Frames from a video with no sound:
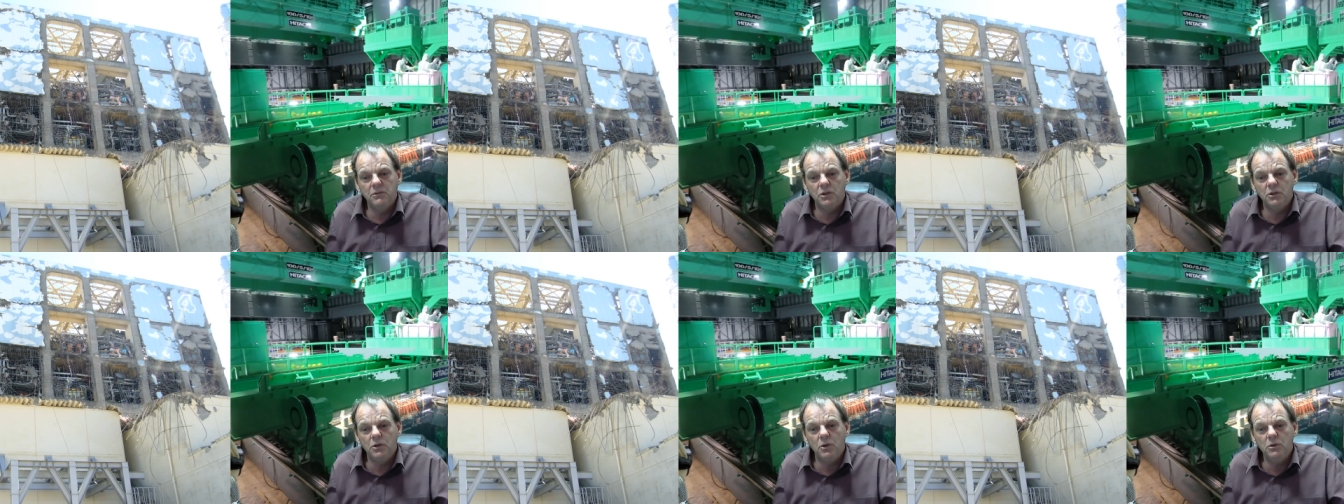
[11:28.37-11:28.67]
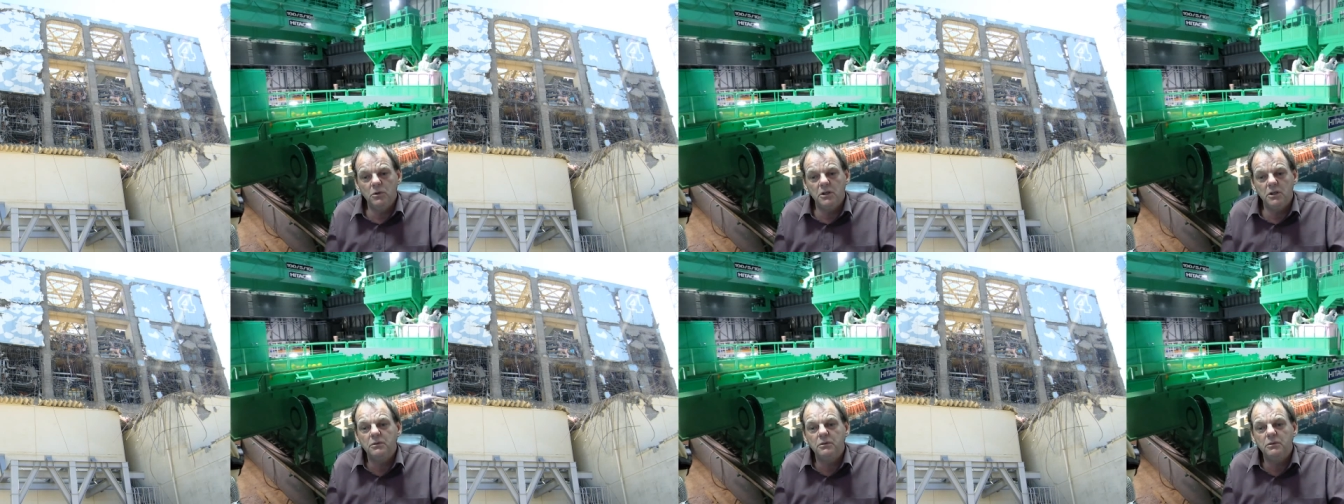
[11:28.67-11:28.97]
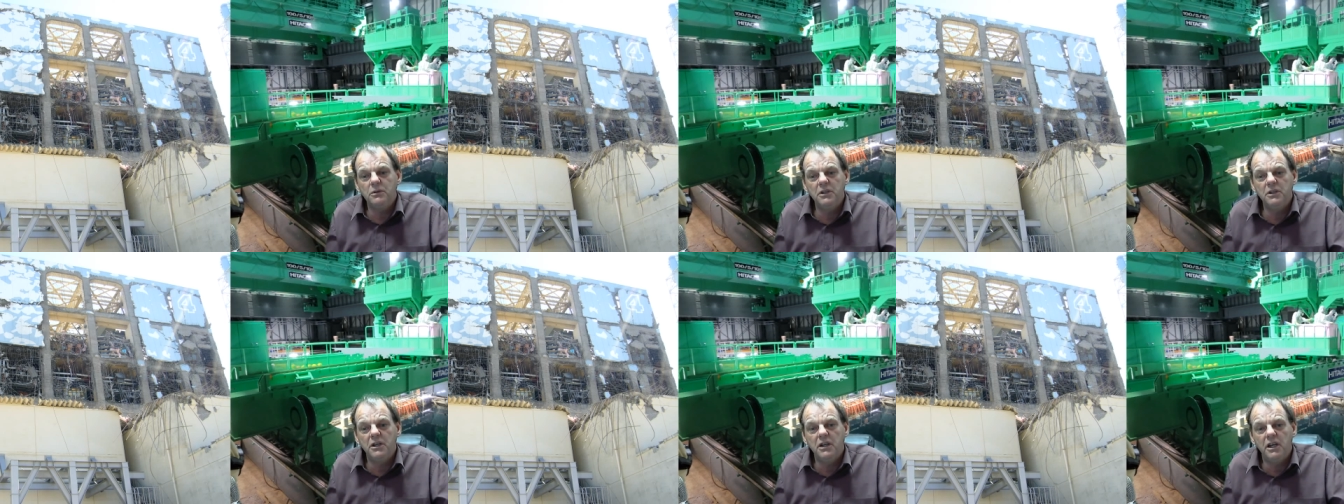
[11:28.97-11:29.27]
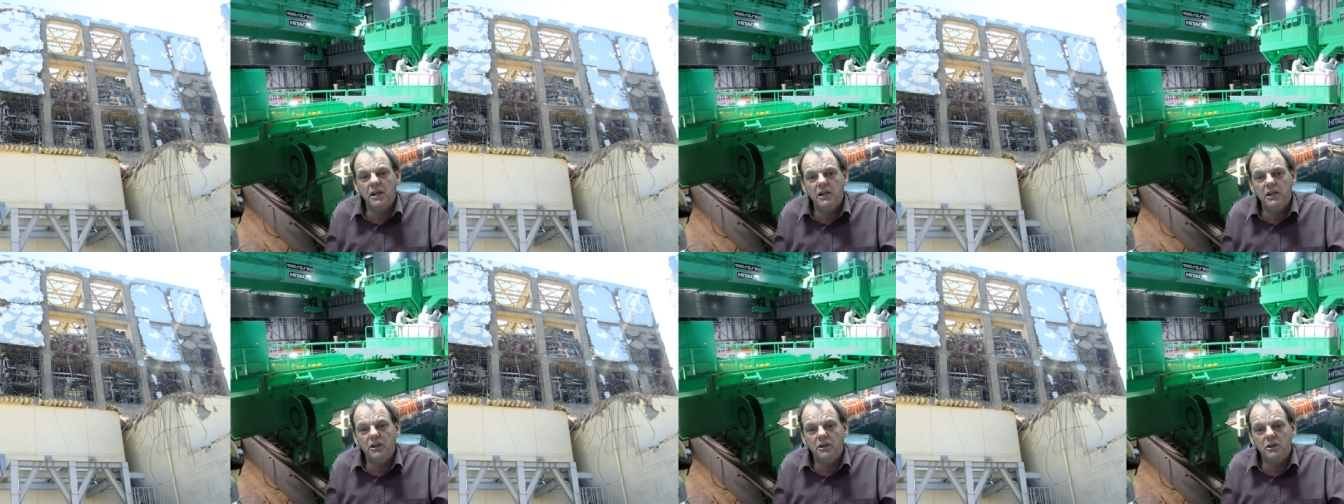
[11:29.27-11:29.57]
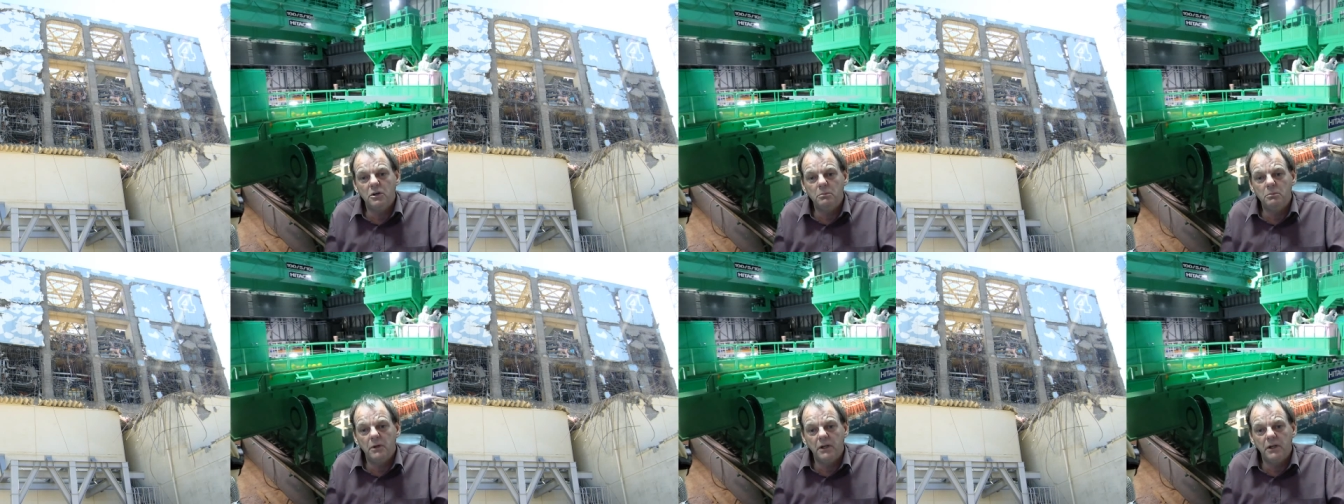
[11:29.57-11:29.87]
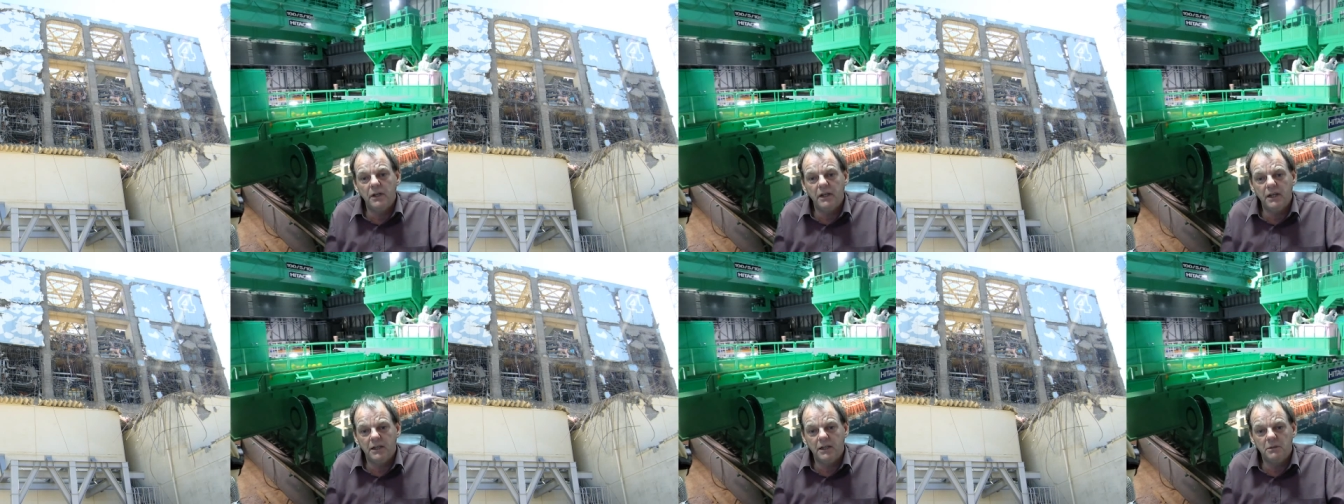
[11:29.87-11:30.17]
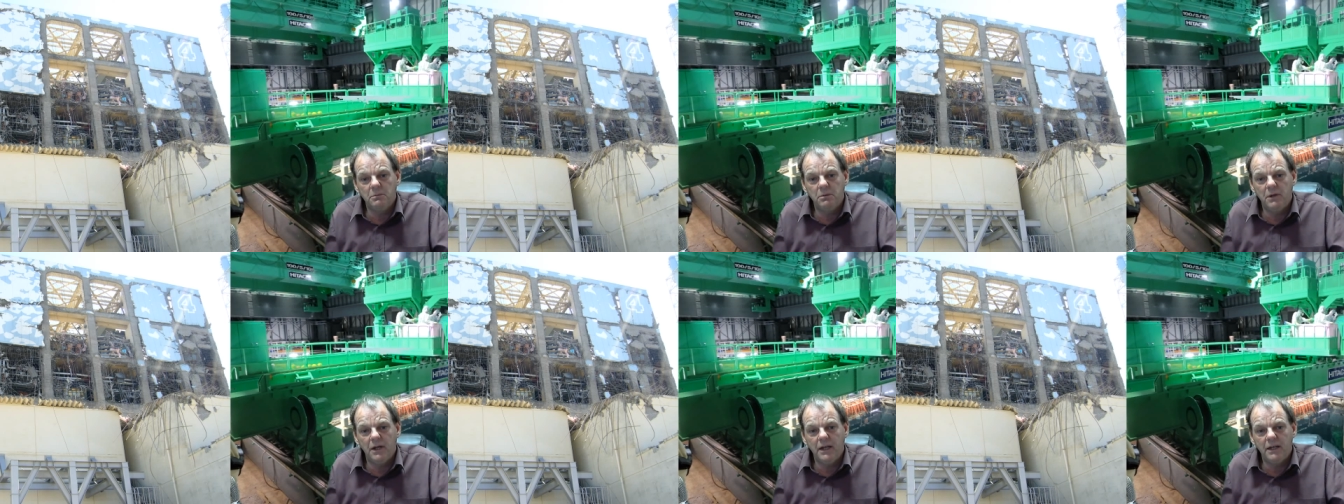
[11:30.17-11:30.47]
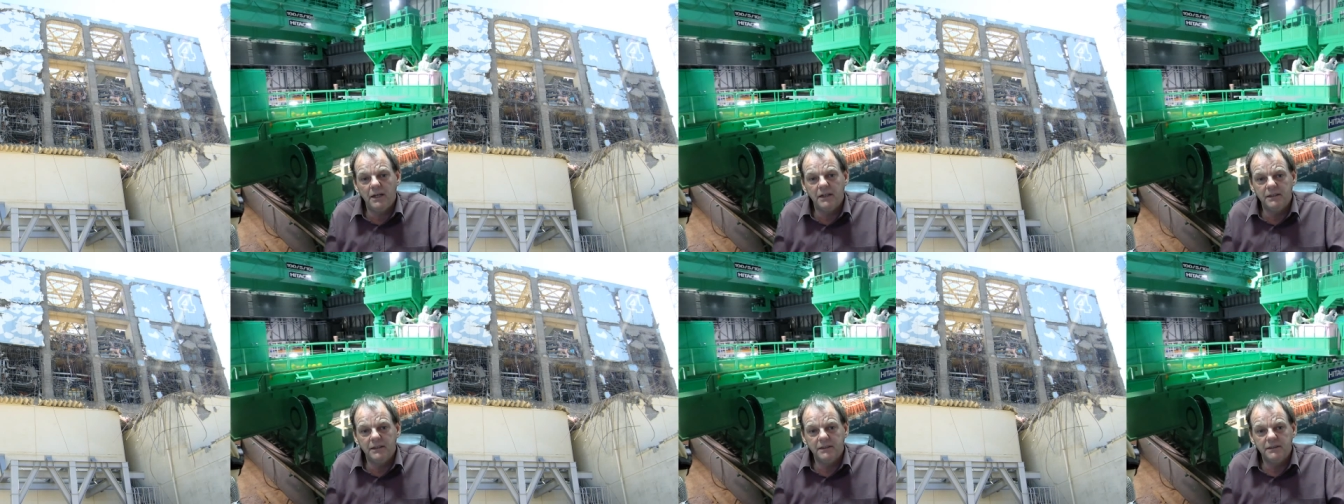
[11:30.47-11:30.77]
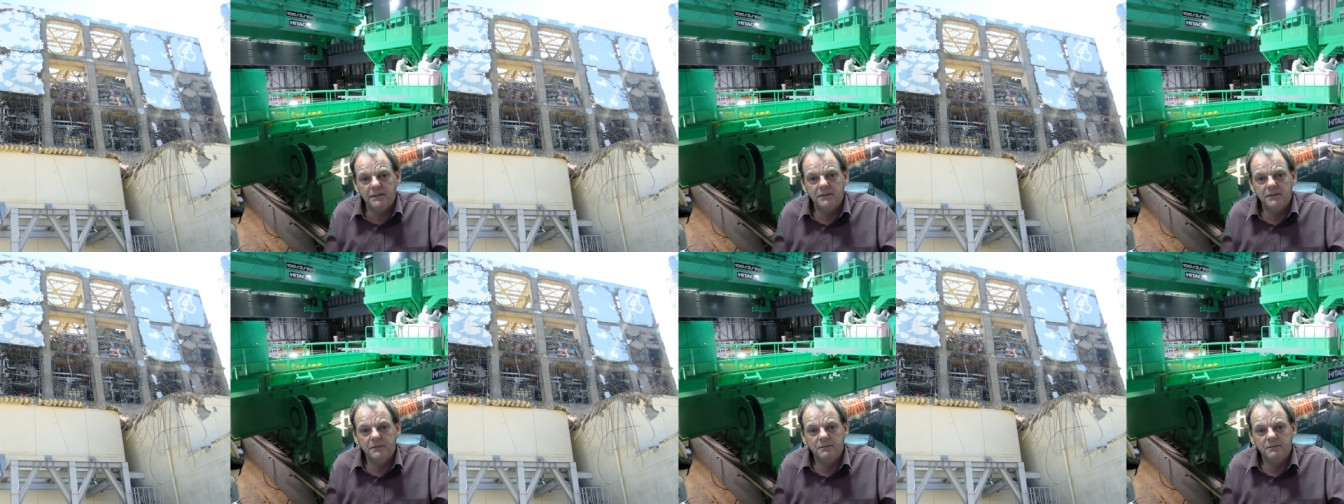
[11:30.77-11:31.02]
They're no different than any other building on the planet.